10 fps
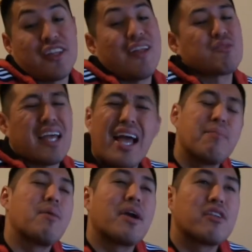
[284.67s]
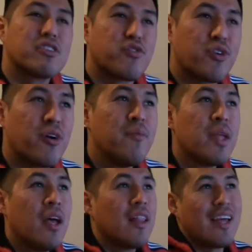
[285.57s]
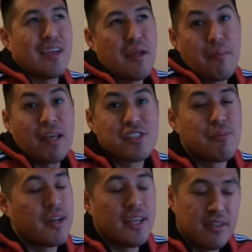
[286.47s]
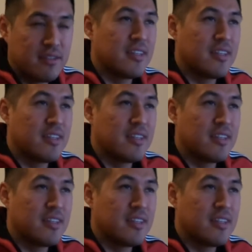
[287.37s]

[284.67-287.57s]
Then I was like, maybe I can do this for real, like, and make some money.